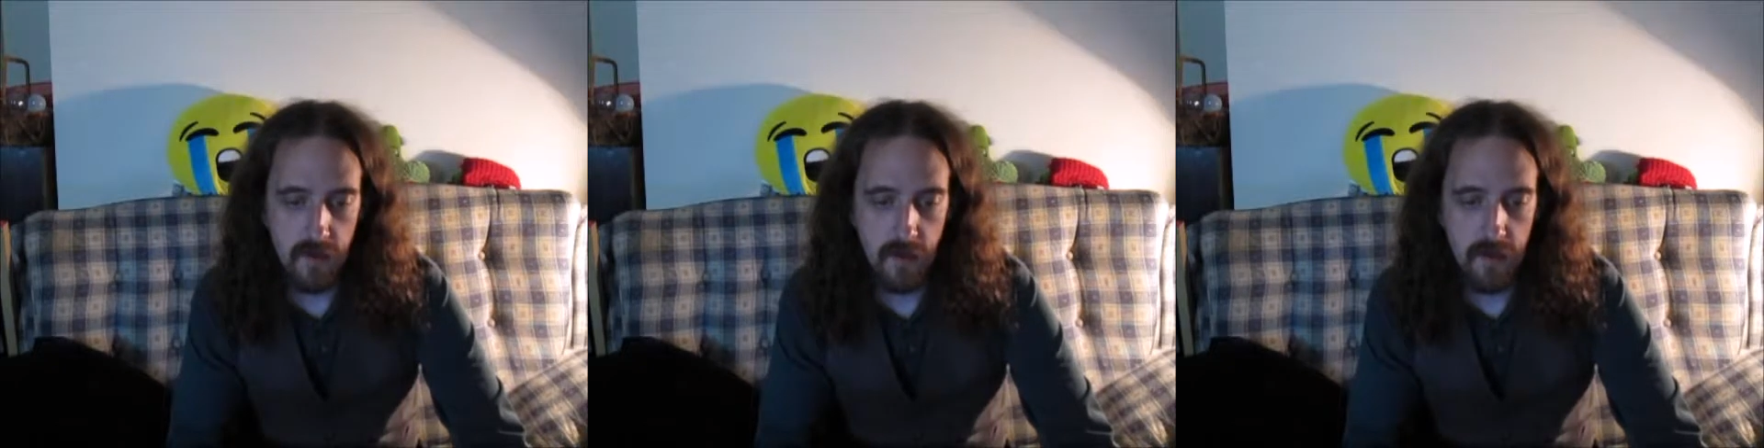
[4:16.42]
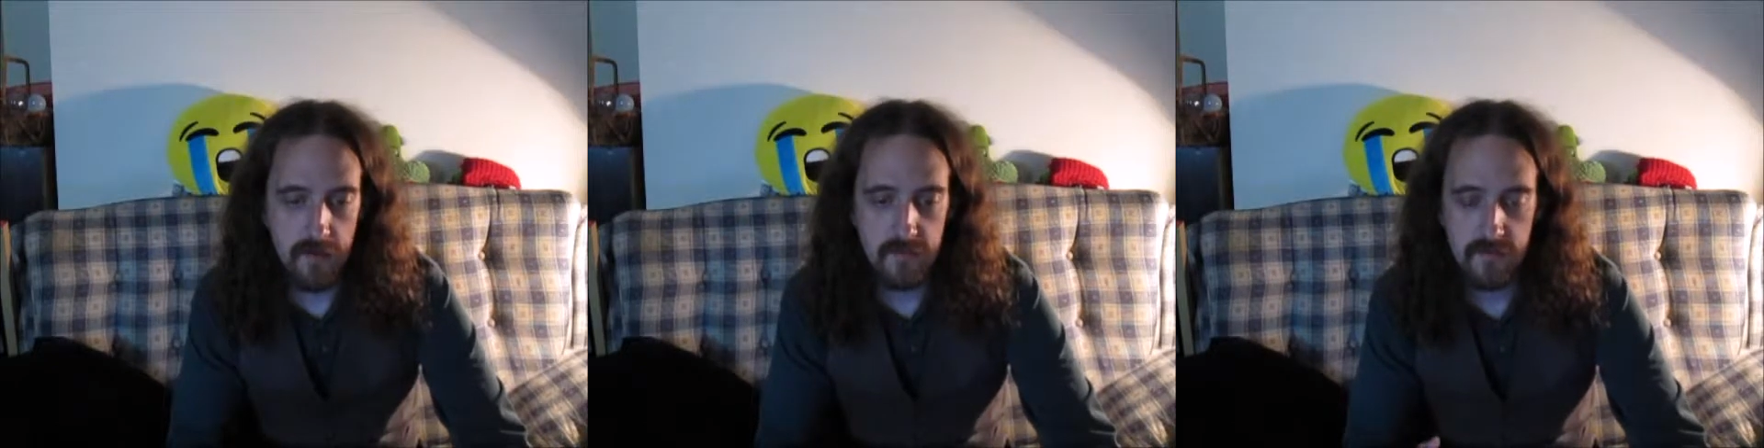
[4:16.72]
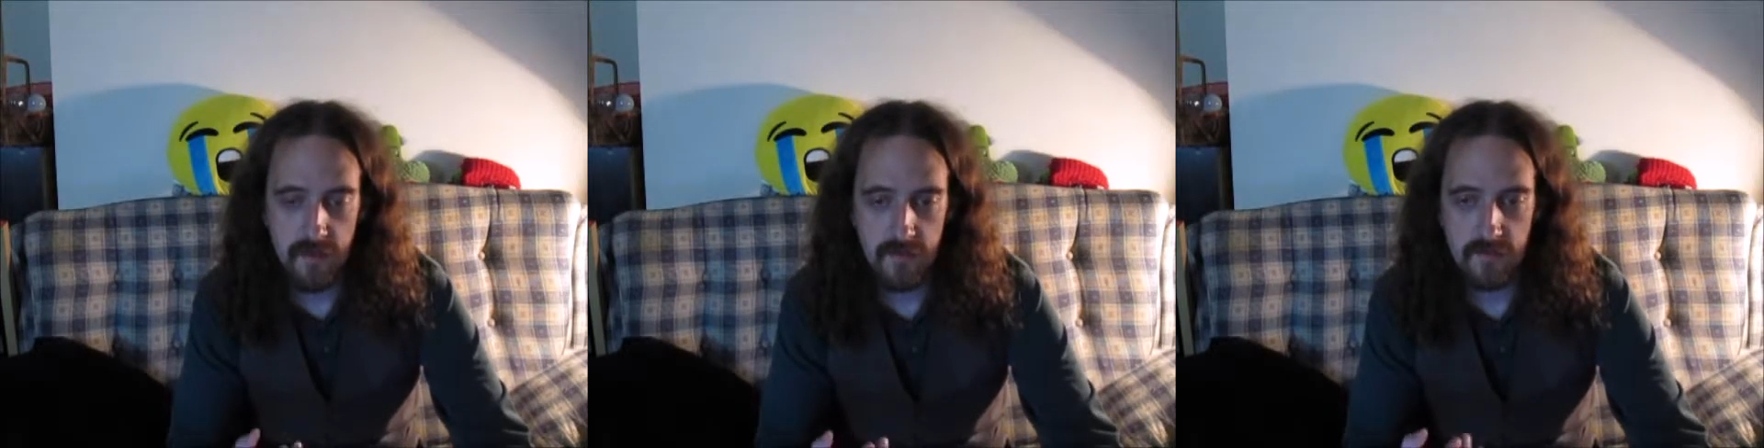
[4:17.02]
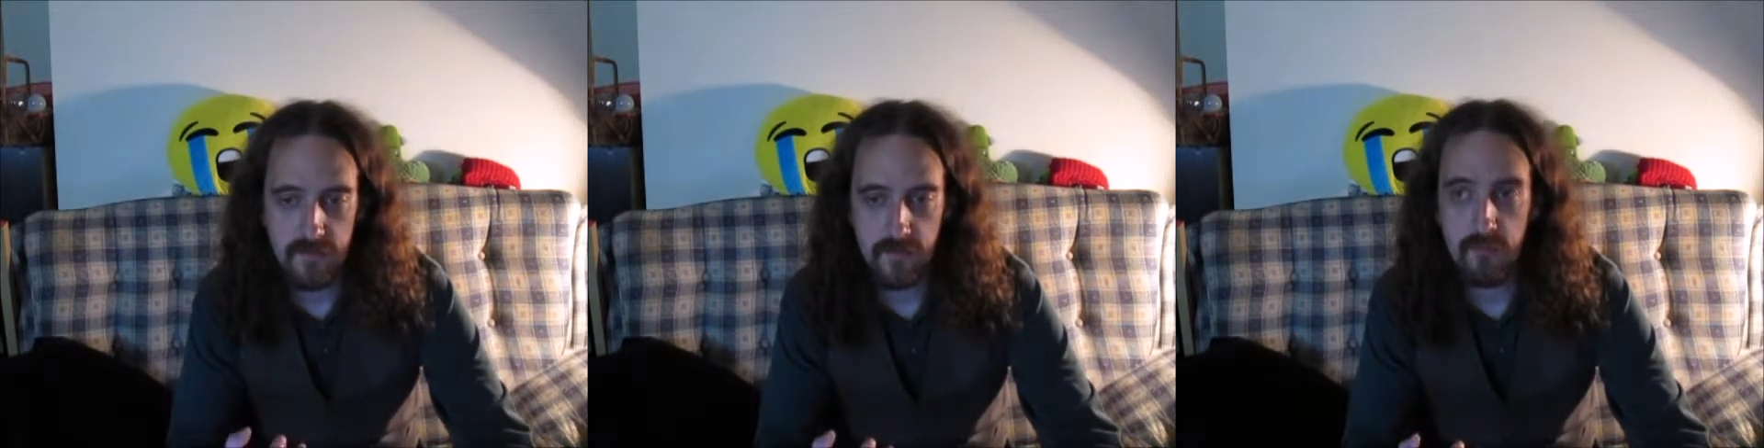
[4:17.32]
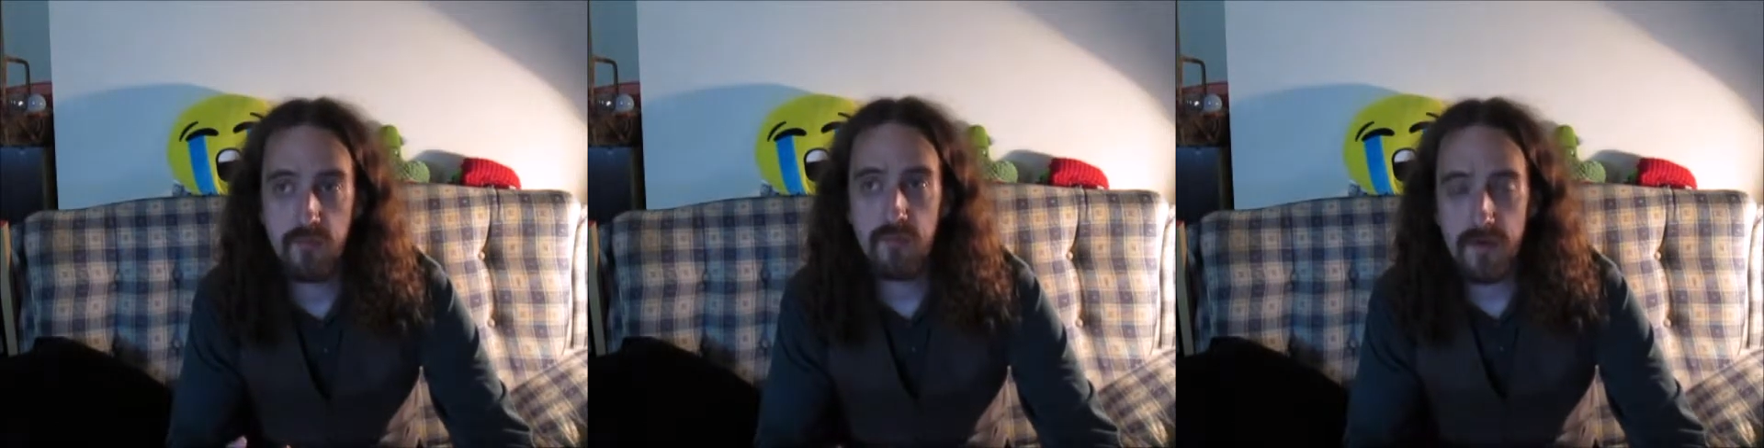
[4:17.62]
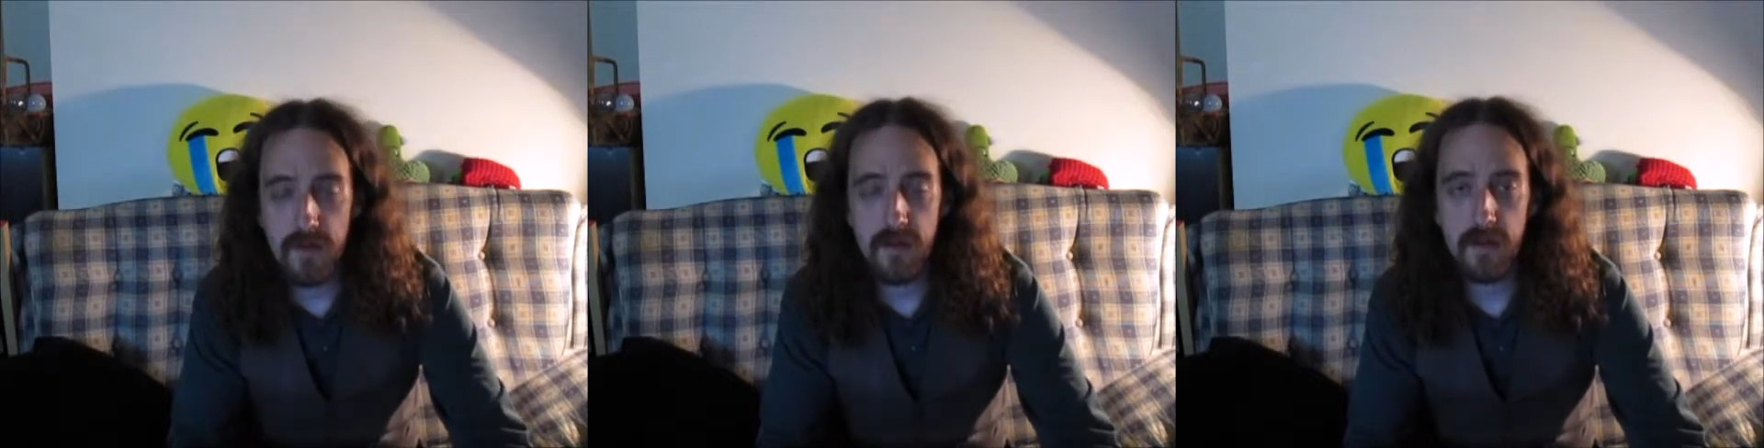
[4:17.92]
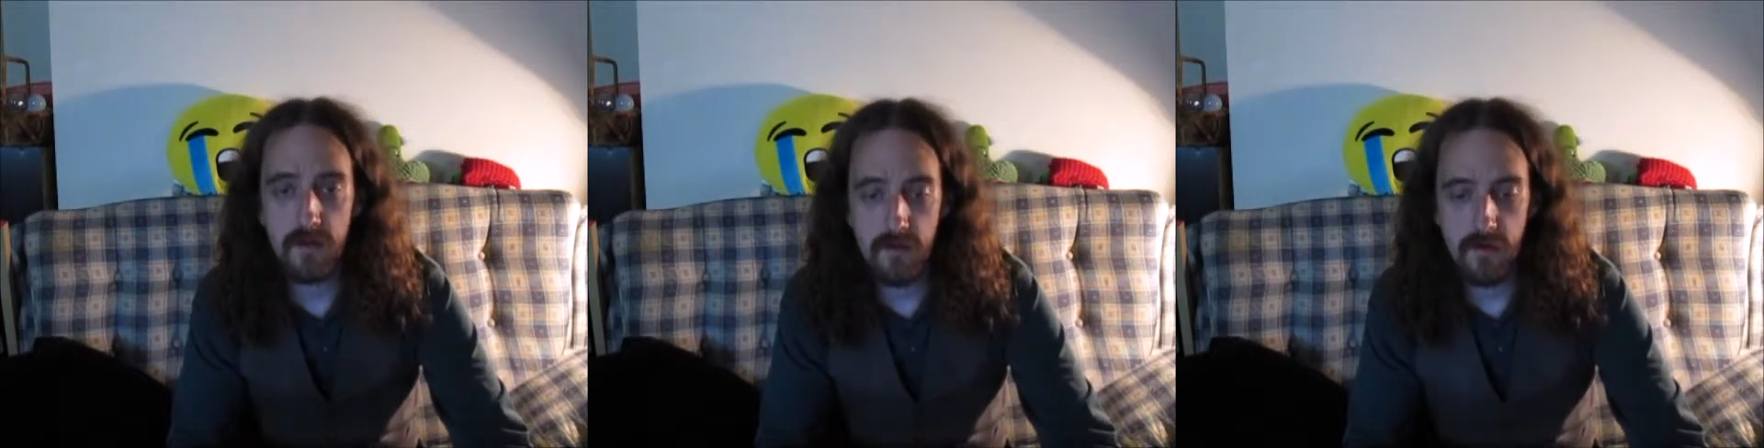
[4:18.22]
and it's really
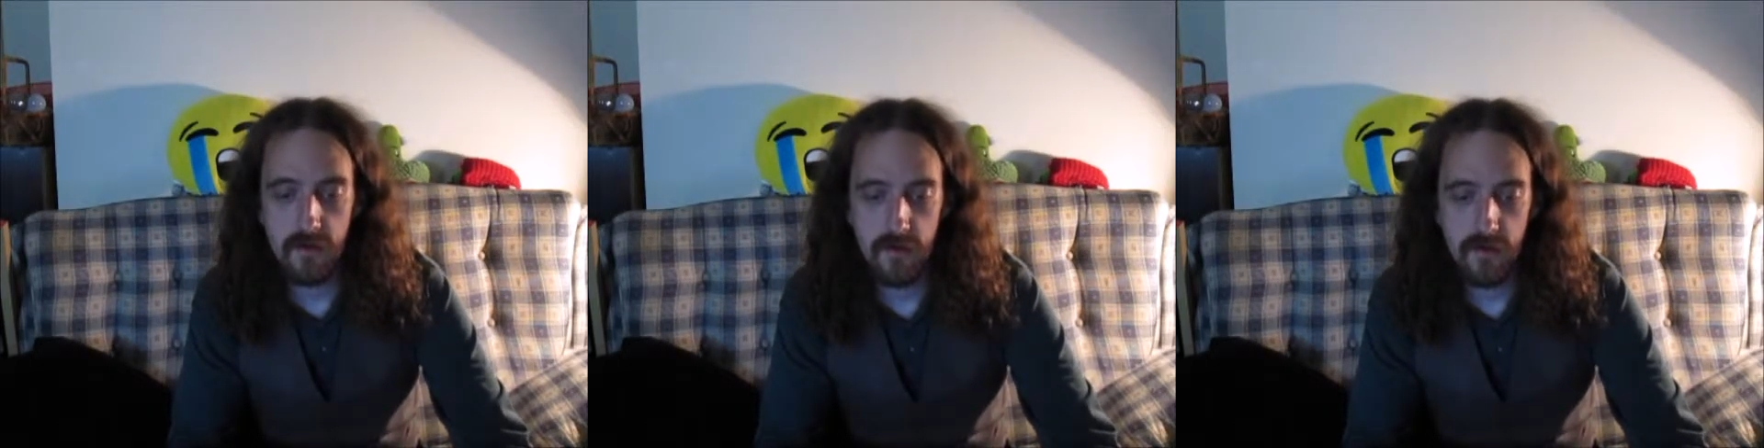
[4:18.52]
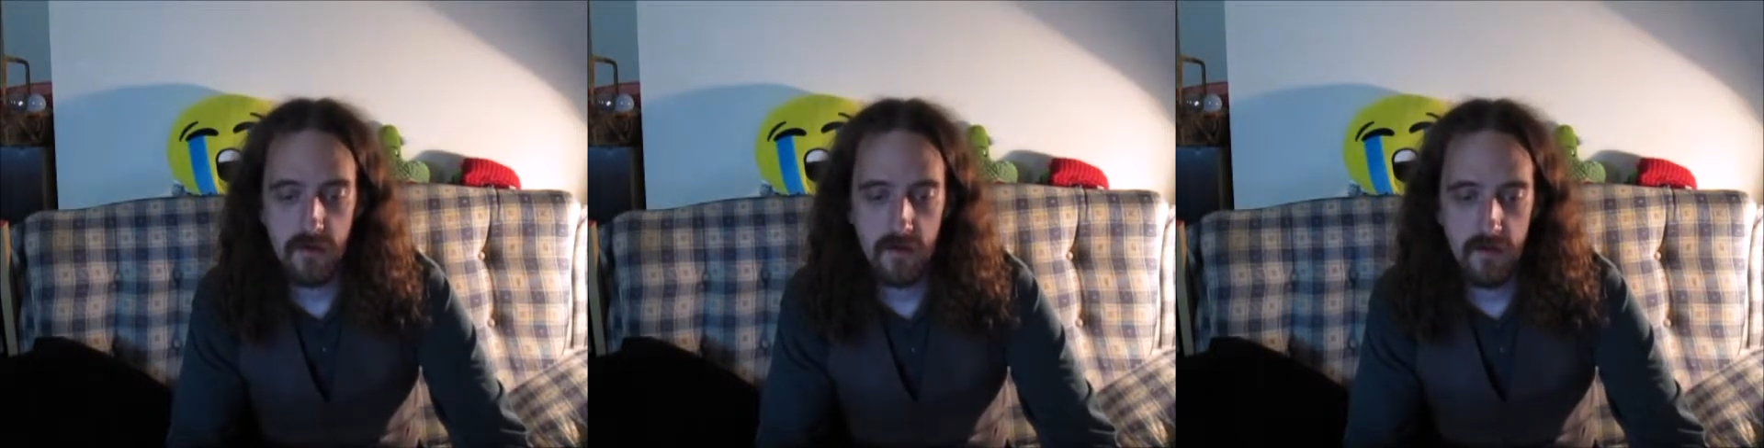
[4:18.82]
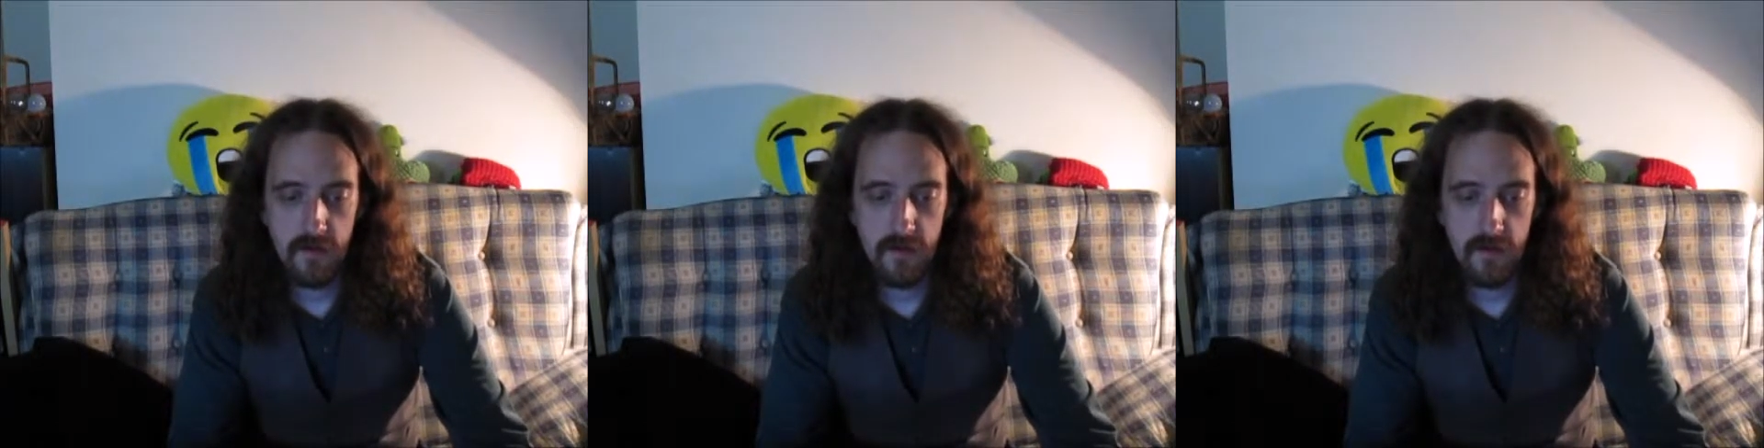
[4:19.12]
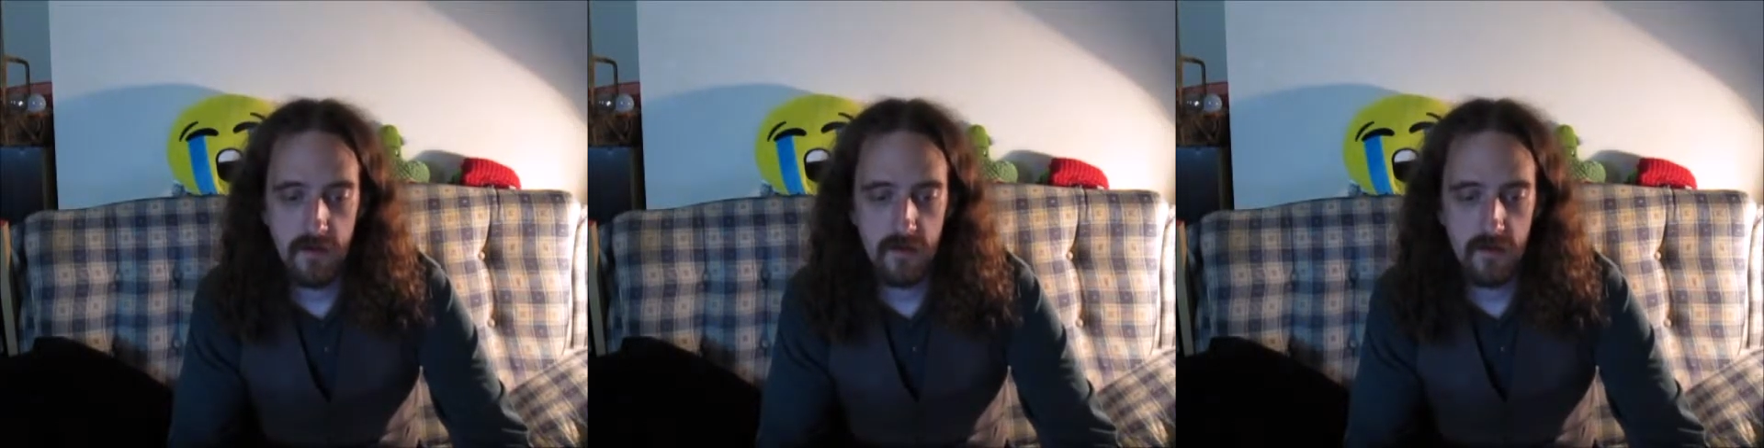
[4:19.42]
good. The